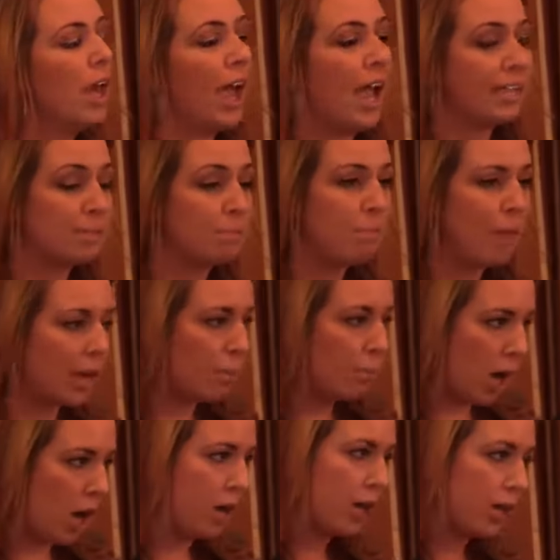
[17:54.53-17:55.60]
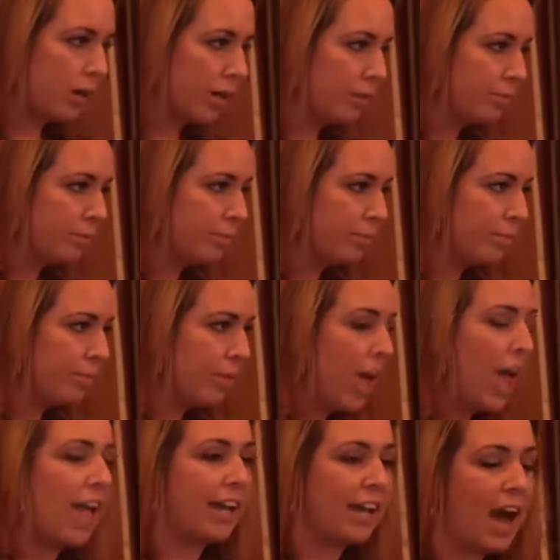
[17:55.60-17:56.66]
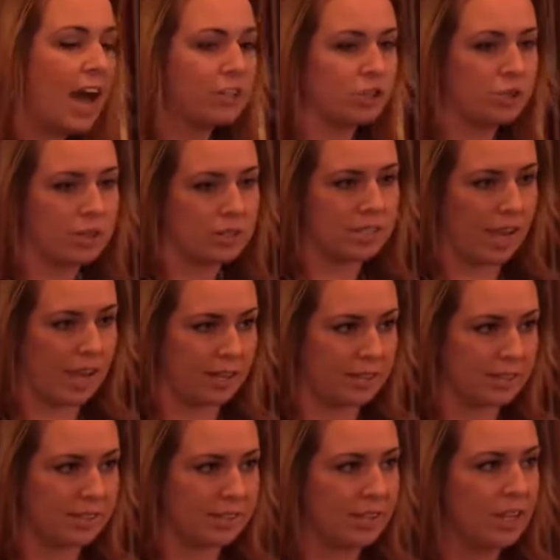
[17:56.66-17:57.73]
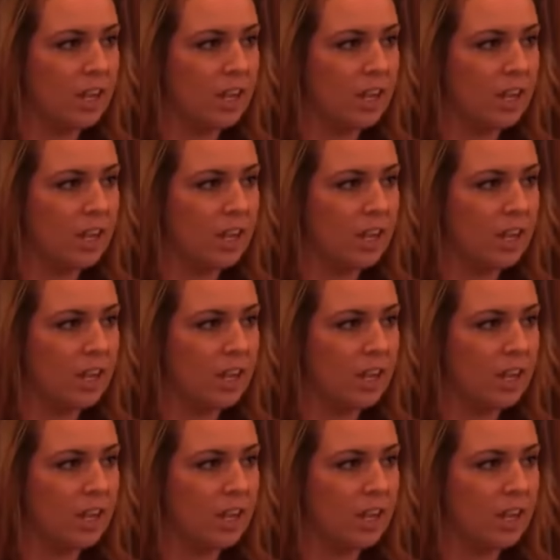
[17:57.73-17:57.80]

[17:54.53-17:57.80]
it's Metabunk and Contrail Science.